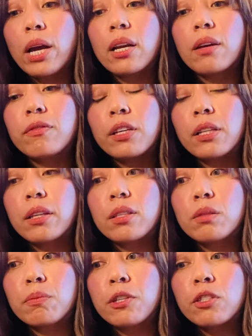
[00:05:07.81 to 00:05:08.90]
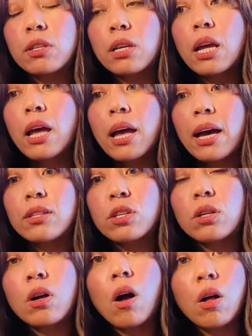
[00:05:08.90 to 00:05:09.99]
And I feel like this person has a
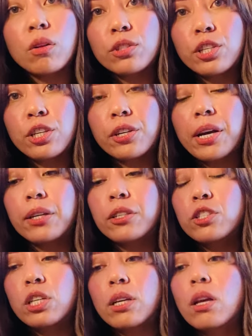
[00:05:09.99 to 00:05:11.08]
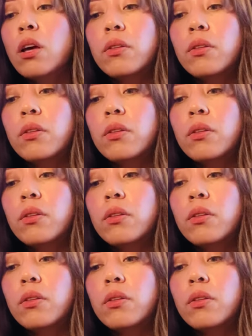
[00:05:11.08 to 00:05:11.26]
call to your energy.